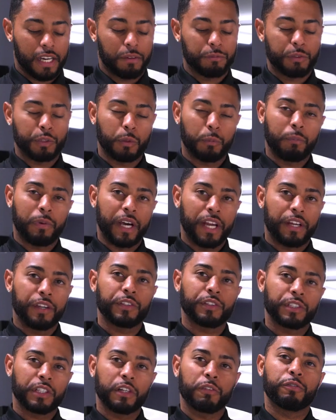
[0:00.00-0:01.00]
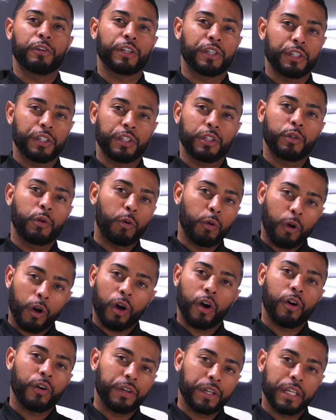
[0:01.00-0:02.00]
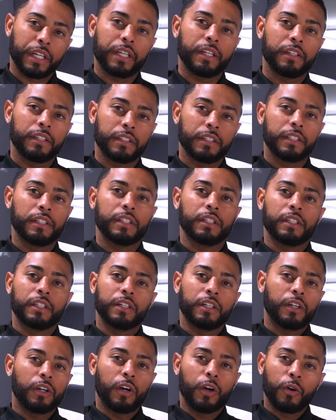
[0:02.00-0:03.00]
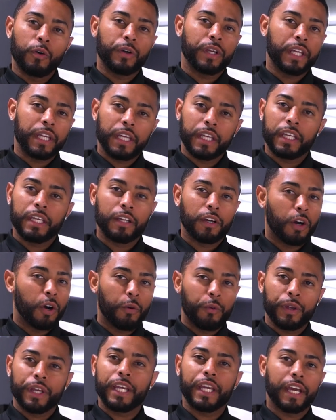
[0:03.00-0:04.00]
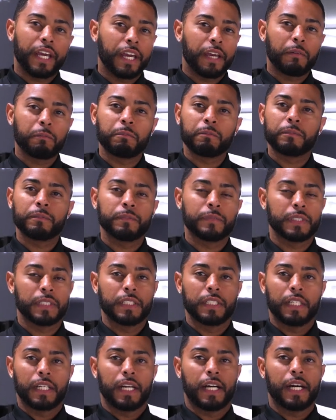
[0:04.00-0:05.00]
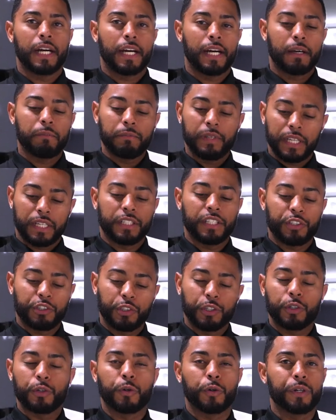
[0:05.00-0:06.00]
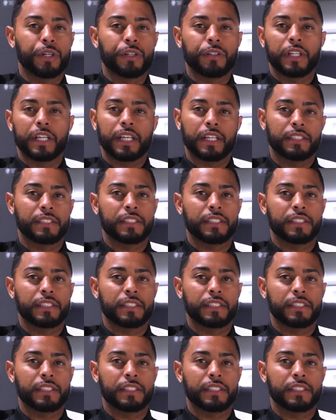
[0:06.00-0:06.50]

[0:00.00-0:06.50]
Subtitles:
So buy yourself a good quality OE, OEM ignition coil. Like I